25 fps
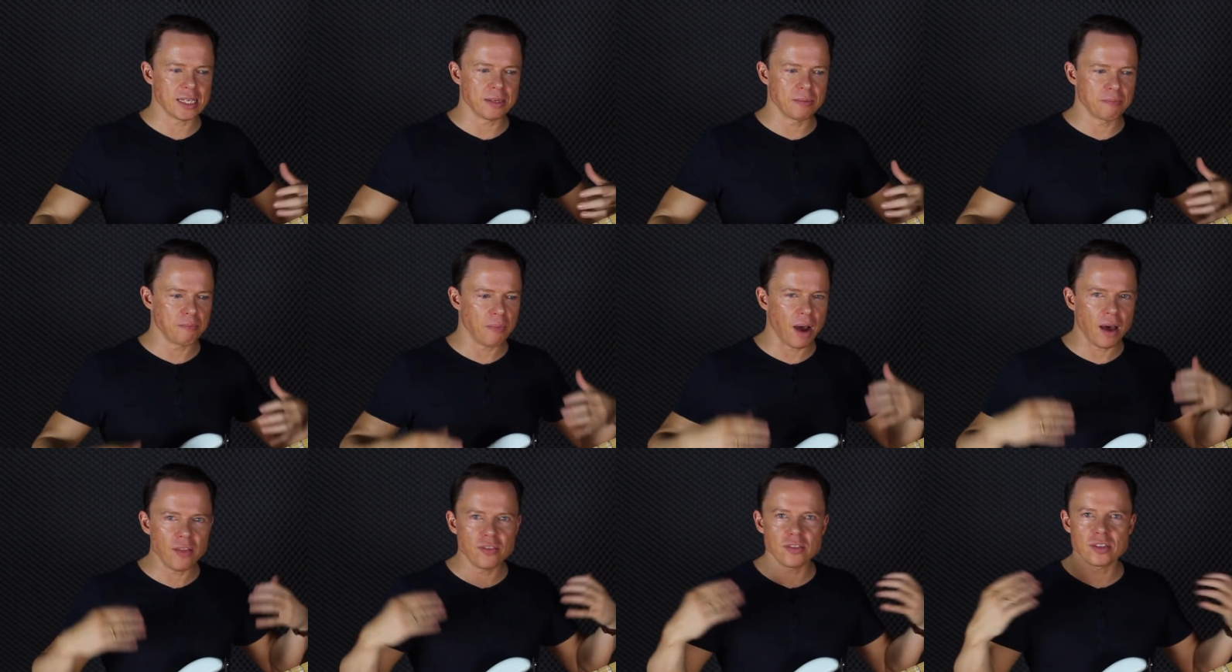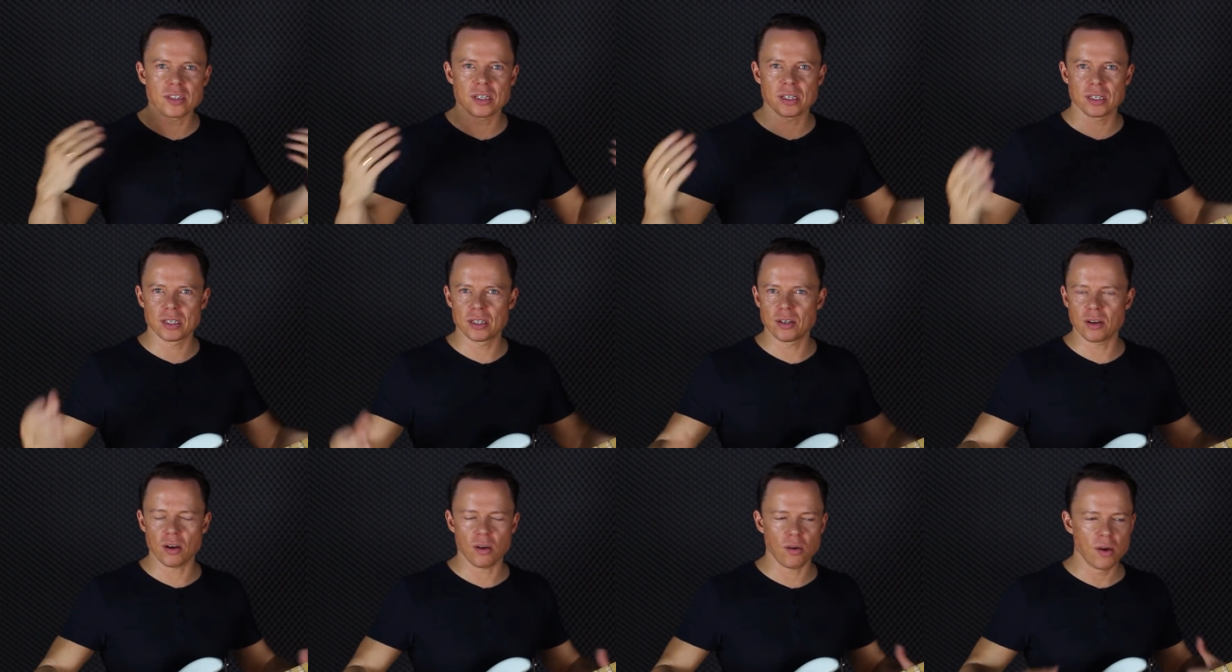and months
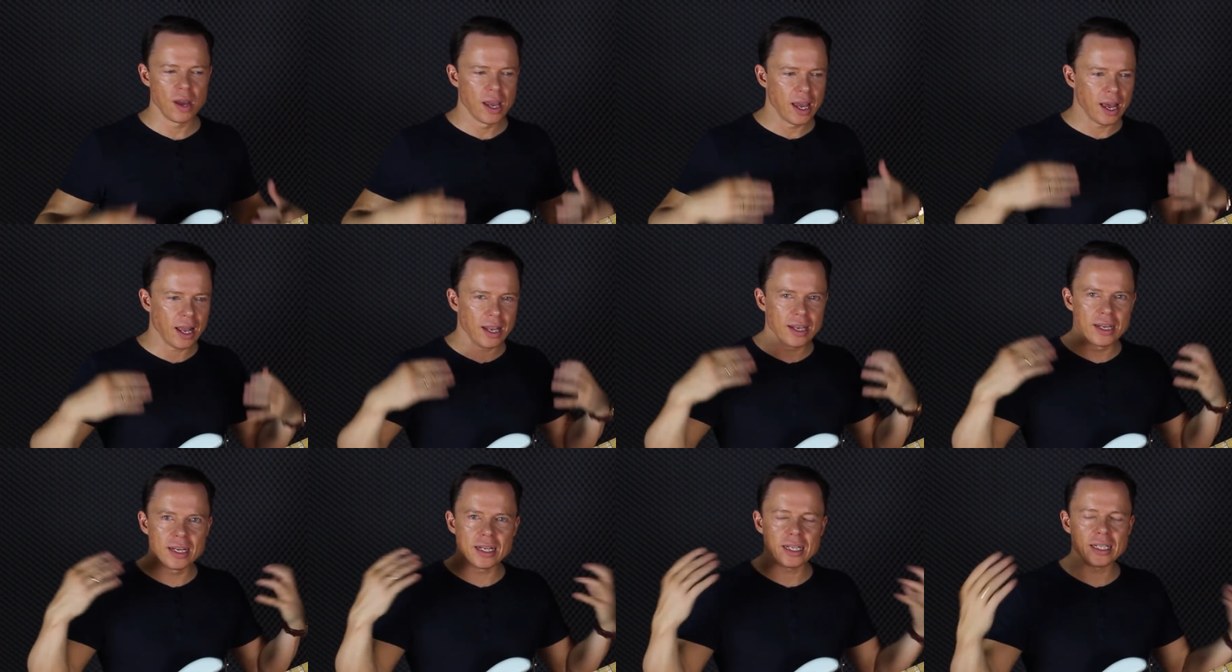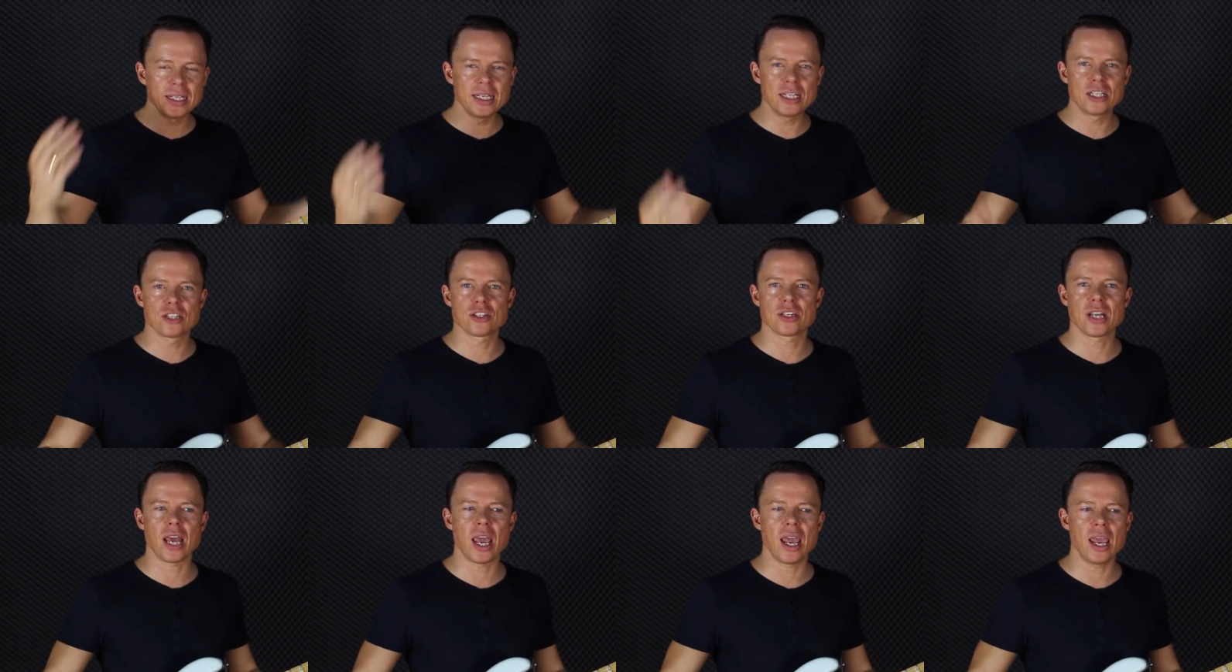and, a little
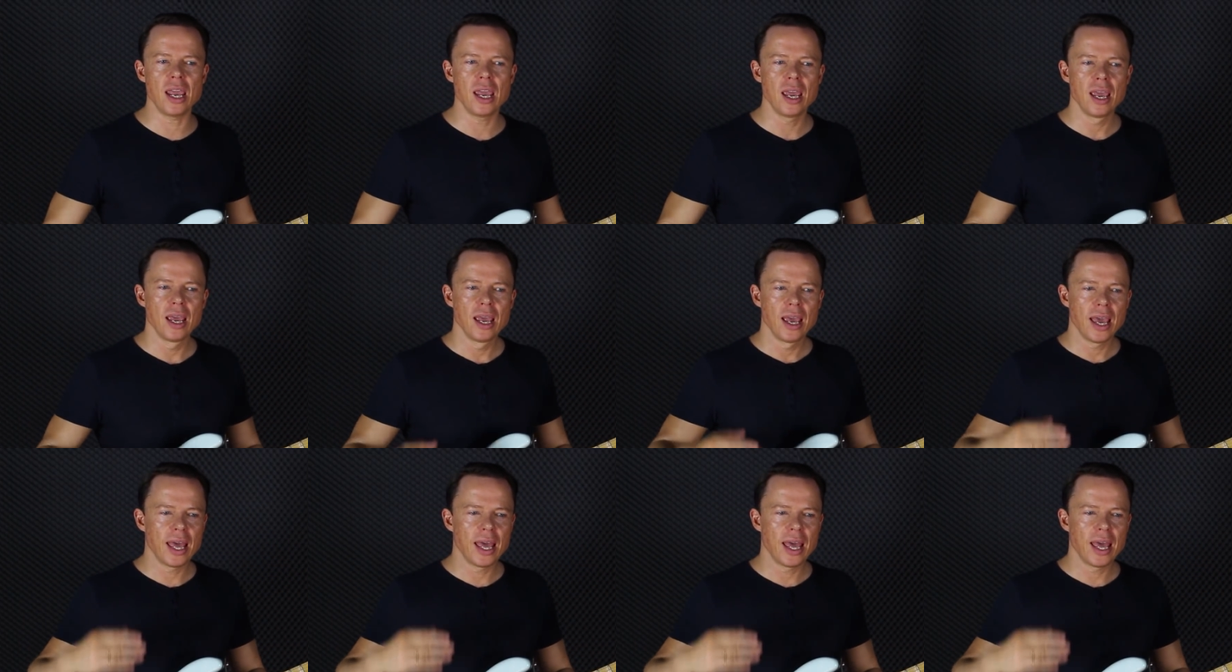each day.